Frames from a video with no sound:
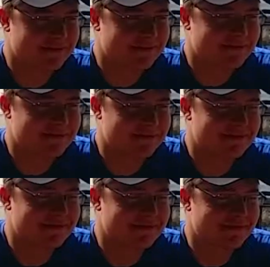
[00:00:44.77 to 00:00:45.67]

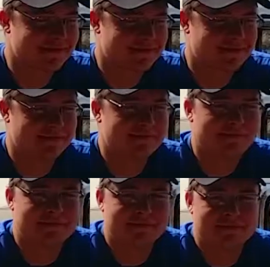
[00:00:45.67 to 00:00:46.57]

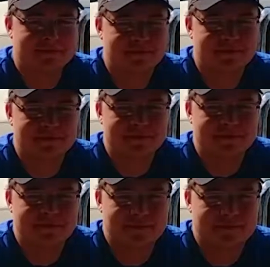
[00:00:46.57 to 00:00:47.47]

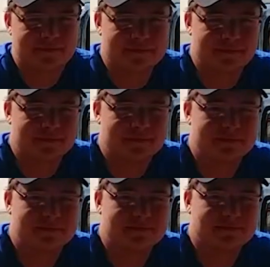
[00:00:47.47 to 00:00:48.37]

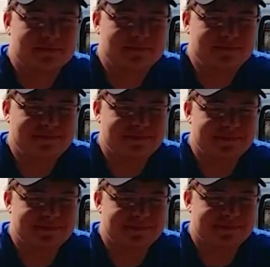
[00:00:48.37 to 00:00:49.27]

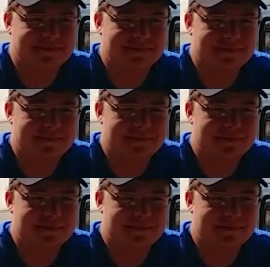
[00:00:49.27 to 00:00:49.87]
This person isn't speaking.